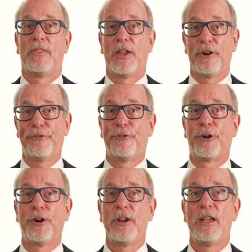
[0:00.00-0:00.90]

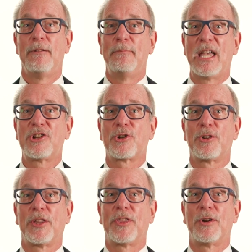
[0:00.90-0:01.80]
Therefore, make
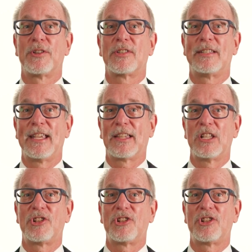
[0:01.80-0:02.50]
sure that there is a daily